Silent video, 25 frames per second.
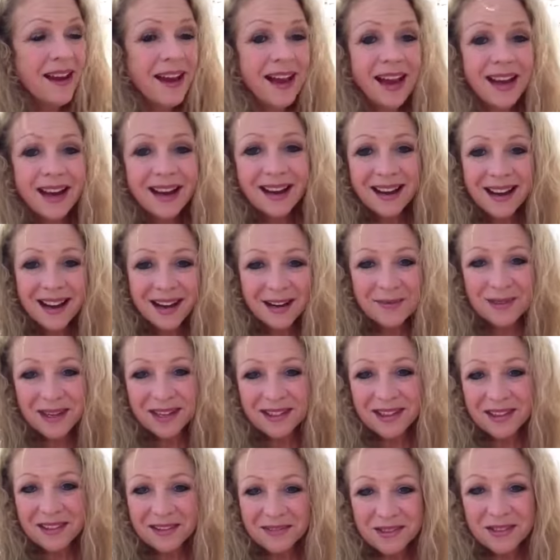And I got them
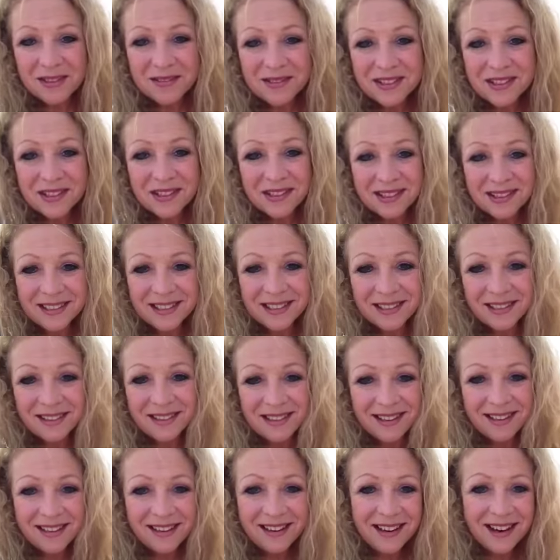at the thrift store. So
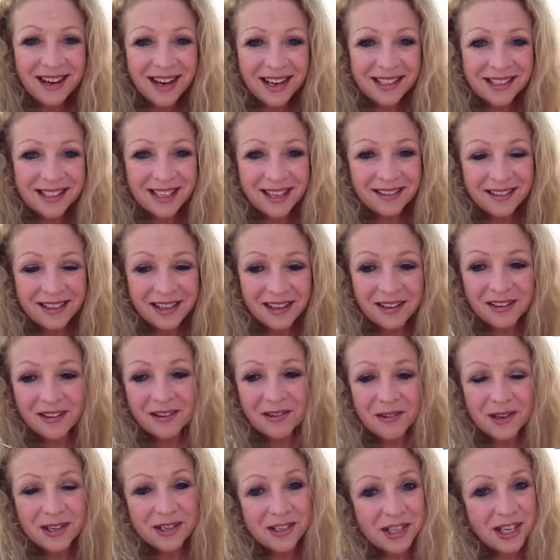you guys out there
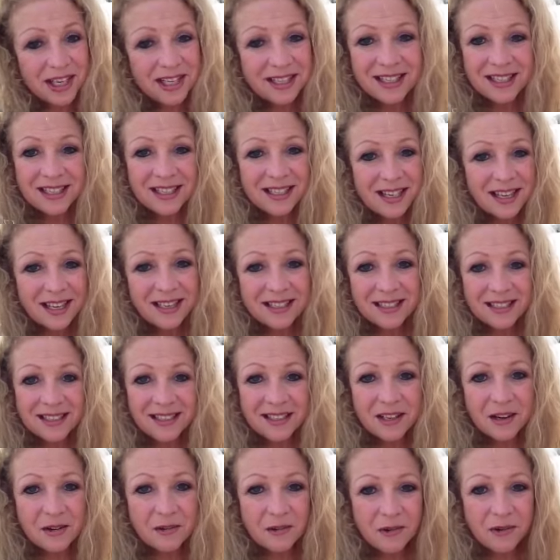who are changing
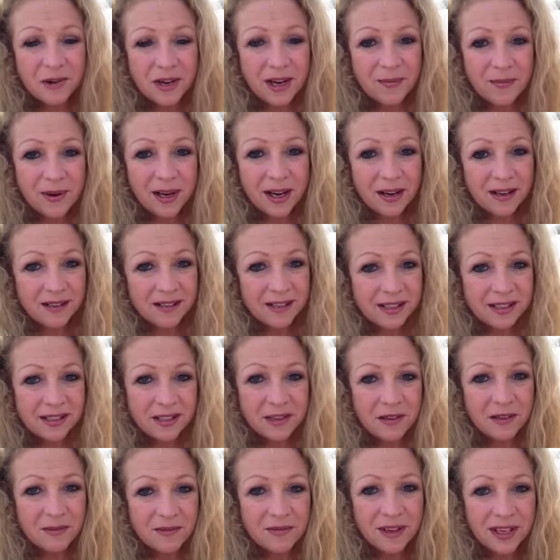sizes, don't worry about it. Just
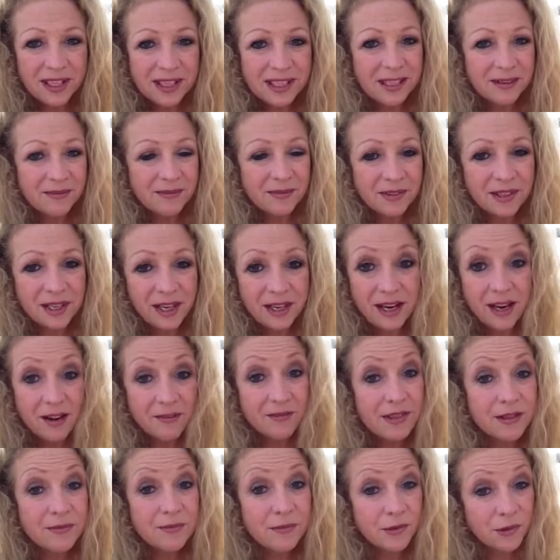go and find some. They
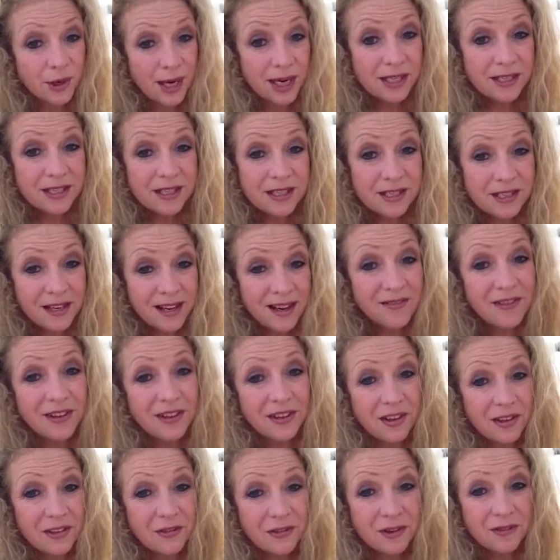have some great stuff
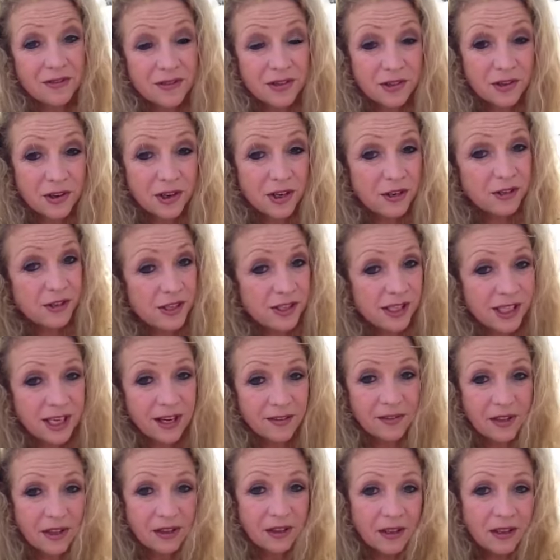at the thrift store. You just
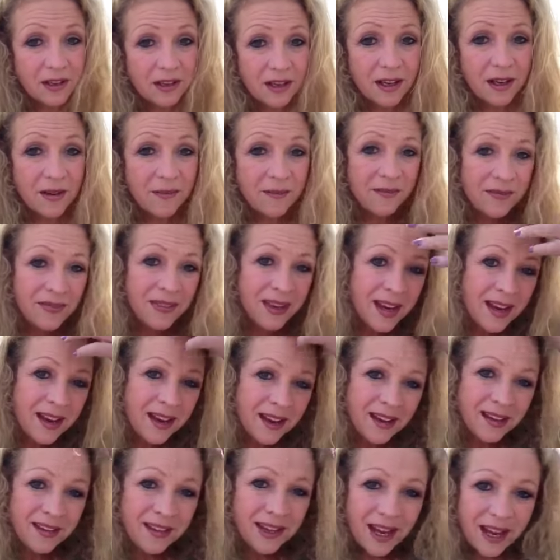have to look.
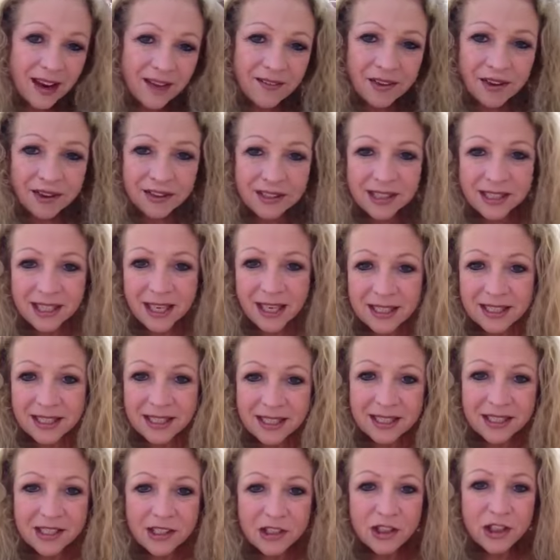They have all
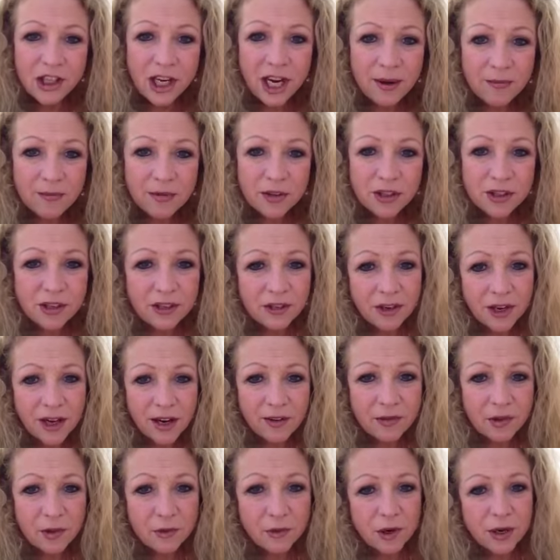sizes, shapes. You don't
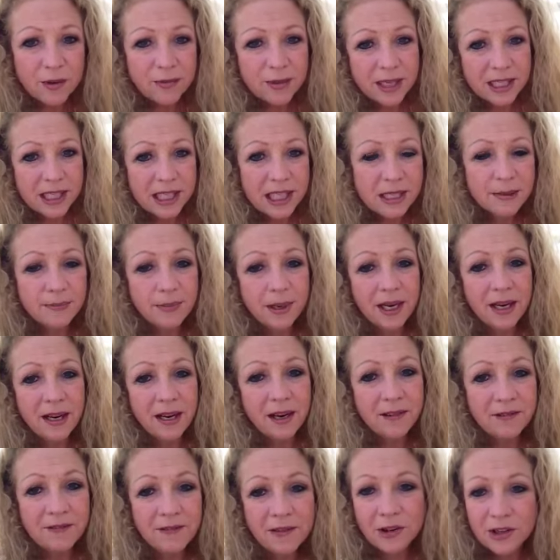have to worry about
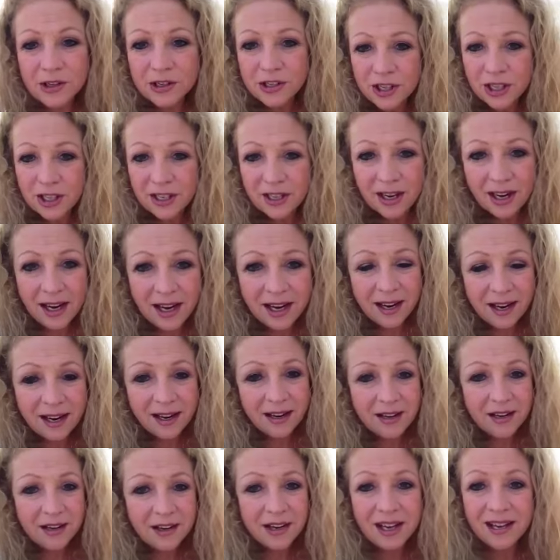spending a fortune,
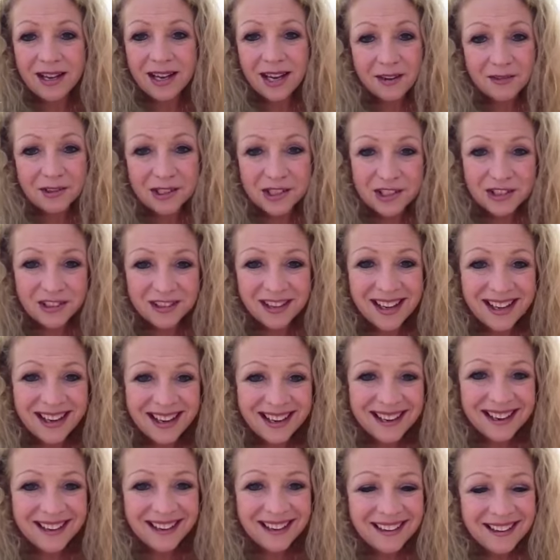and you can get what you like.